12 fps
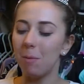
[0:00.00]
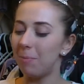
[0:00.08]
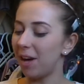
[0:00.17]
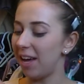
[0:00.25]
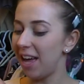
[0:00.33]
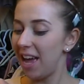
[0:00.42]

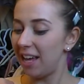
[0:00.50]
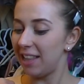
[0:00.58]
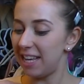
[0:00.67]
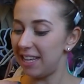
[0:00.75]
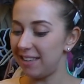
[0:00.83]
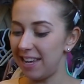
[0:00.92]
But
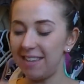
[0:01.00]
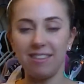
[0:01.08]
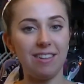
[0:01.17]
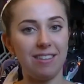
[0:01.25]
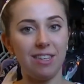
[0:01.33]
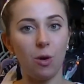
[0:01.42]
this is
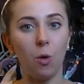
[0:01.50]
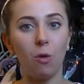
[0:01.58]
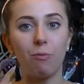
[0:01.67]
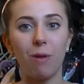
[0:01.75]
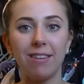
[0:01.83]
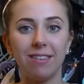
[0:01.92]
a Disney haul
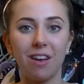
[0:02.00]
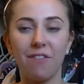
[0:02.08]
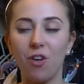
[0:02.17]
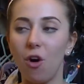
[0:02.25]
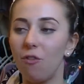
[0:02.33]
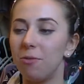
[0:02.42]
of presents
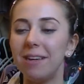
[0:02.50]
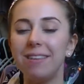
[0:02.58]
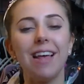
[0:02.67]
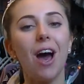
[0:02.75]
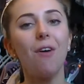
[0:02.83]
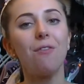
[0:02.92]
I've got for
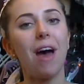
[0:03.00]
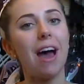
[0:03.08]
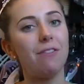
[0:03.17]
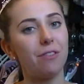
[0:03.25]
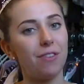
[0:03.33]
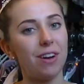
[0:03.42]
myself
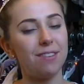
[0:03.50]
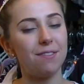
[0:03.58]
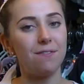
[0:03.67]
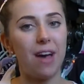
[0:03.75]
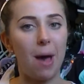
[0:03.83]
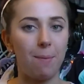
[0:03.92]
and for friends
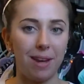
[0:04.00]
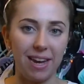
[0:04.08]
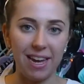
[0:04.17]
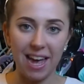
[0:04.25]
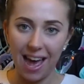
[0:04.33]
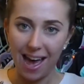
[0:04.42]
and
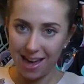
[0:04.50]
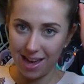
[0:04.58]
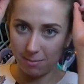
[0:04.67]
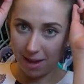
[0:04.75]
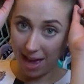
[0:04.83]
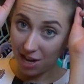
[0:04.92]
family.
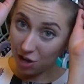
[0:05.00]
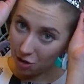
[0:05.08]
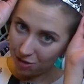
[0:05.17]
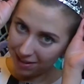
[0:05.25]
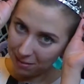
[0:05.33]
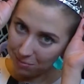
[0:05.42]

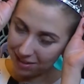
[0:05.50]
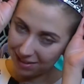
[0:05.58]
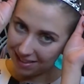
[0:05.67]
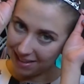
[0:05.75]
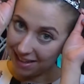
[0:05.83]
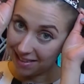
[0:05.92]
No Disney
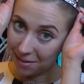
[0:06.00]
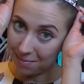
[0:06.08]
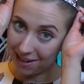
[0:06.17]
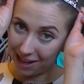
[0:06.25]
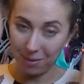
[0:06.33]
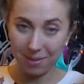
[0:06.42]
princess is
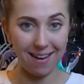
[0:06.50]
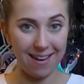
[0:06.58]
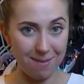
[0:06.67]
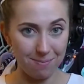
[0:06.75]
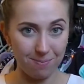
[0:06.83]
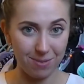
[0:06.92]
complete without
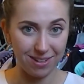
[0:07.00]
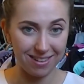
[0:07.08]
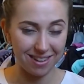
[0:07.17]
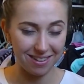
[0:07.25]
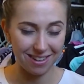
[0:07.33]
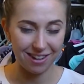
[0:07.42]
a
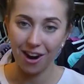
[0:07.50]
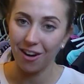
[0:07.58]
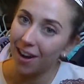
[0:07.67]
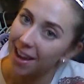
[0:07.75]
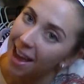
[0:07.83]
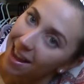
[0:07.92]
Princess
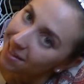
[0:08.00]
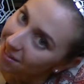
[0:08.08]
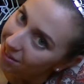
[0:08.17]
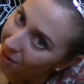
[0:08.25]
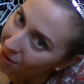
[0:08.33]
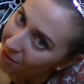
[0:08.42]
Tiara,
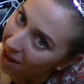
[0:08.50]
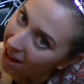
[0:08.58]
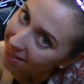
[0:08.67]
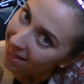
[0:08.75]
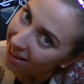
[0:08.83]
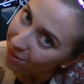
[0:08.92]
so
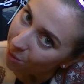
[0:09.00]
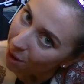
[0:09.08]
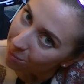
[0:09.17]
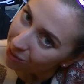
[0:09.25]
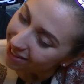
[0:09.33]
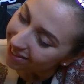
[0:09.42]
that's why
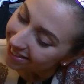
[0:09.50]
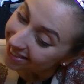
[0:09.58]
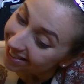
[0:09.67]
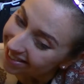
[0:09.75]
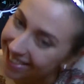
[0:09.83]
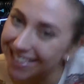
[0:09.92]
I'm wearing
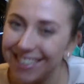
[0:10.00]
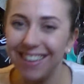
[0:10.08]
this.